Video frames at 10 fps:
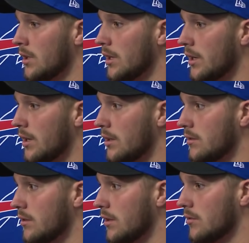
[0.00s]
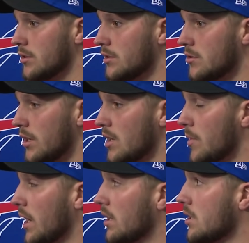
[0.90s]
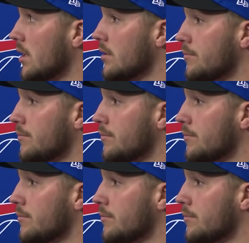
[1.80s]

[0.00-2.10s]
and you know, just trying to give my guy a chance.